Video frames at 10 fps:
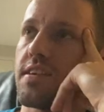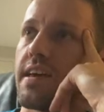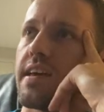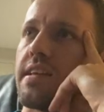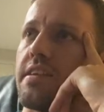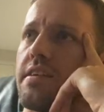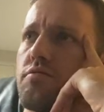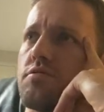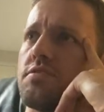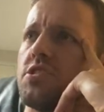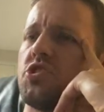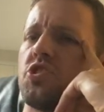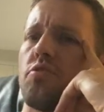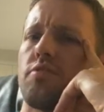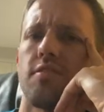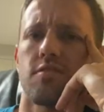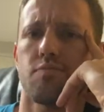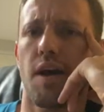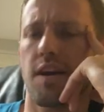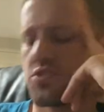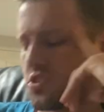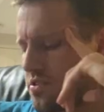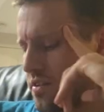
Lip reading: and it really showed in this match.